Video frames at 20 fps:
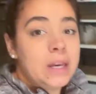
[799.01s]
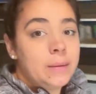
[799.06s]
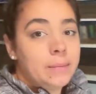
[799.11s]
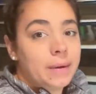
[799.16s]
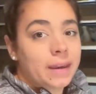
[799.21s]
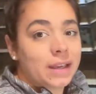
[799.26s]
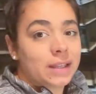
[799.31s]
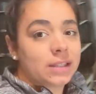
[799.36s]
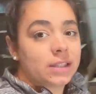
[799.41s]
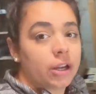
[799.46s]

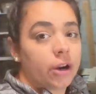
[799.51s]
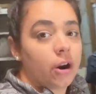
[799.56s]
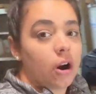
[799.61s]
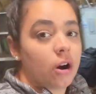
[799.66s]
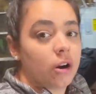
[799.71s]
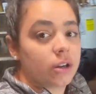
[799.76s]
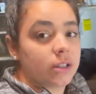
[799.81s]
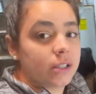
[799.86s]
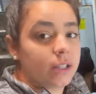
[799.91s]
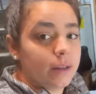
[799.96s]
because there
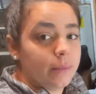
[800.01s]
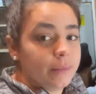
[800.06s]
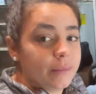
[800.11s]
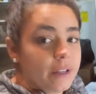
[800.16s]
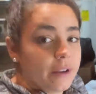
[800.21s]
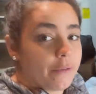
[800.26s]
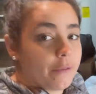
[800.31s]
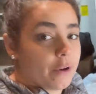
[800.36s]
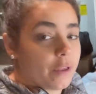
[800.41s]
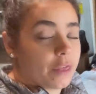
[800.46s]
are some
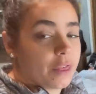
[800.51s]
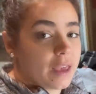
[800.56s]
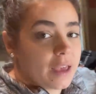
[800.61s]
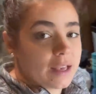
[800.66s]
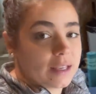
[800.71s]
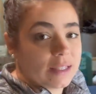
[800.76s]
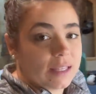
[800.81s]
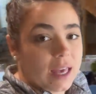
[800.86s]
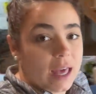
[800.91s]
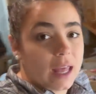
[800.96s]
different
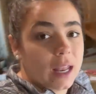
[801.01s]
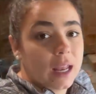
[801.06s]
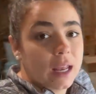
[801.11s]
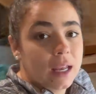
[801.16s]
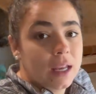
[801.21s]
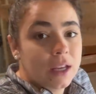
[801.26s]
things that,